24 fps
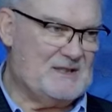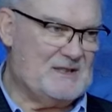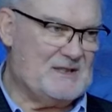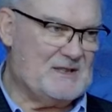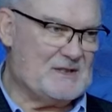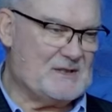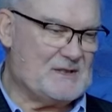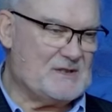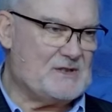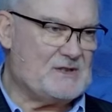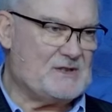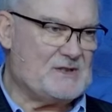to
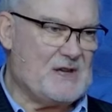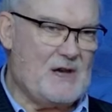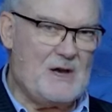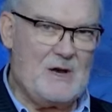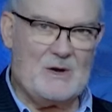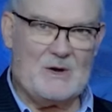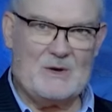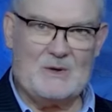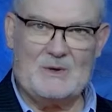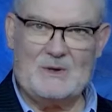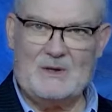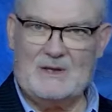
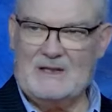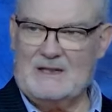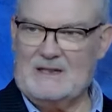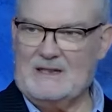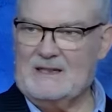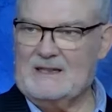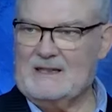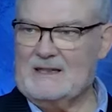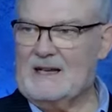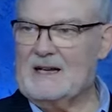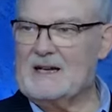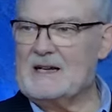sow
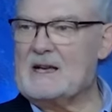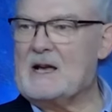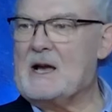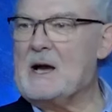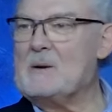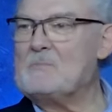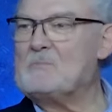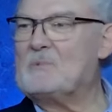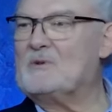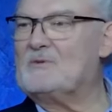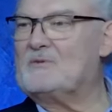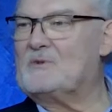a
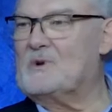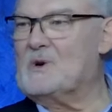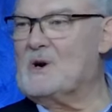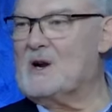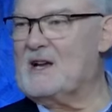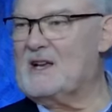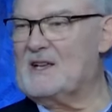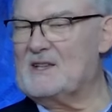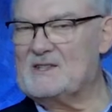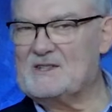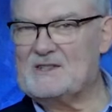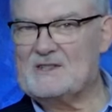cup of
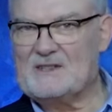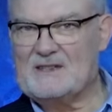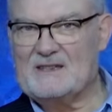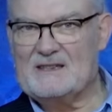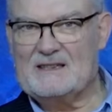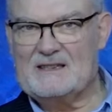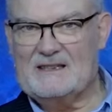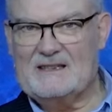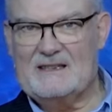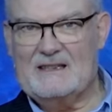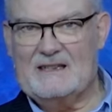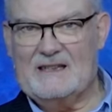grace
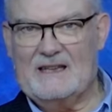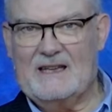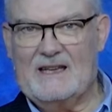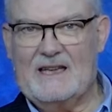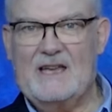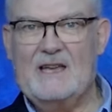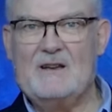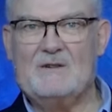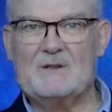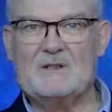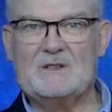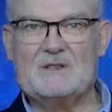
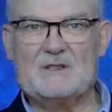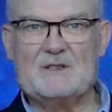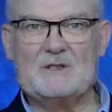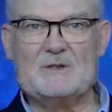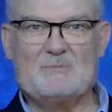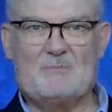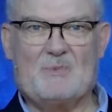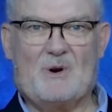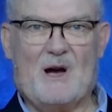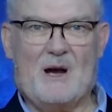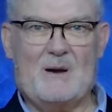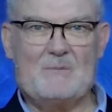here is his
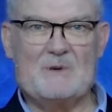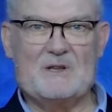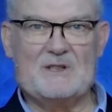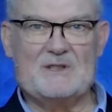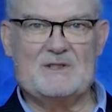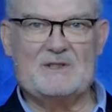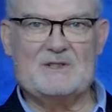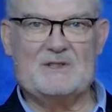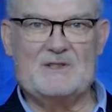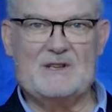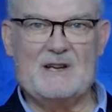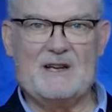
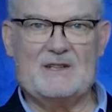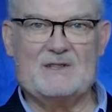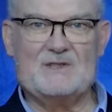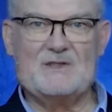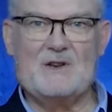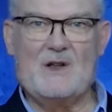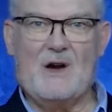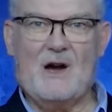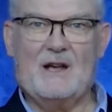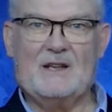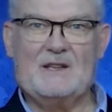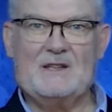promise Judge
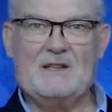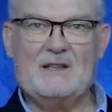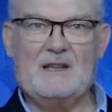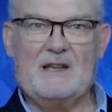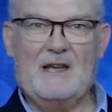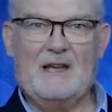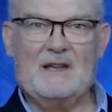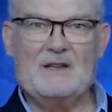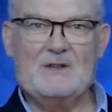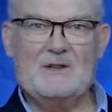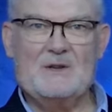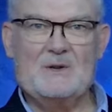not,
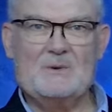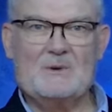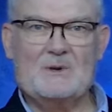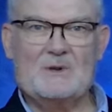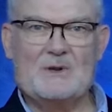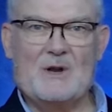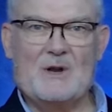and you will